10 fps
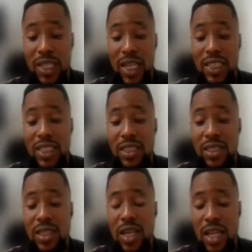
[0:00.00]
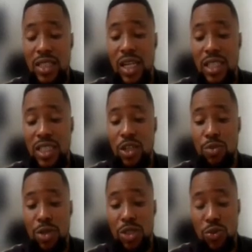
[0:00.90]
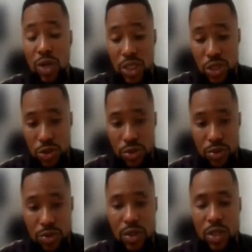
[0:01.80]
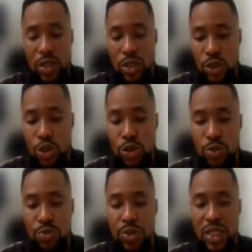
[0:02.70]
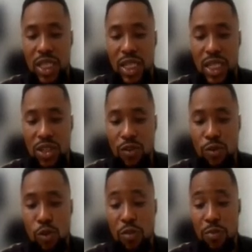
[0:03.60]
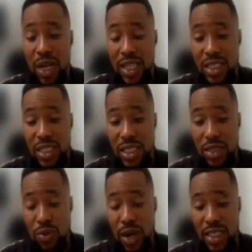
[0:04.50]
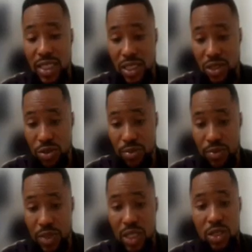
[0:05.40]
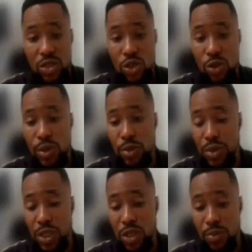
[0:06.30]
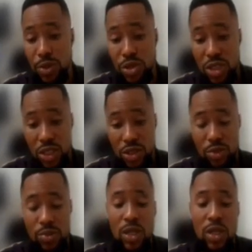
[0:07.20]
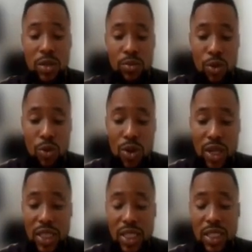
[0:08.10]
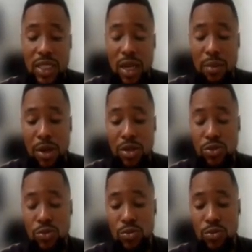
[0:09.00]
that is less than 0.12, you should be thinking of Wolff-Parkinson-White syndrome, WPW syndrome. But one thing about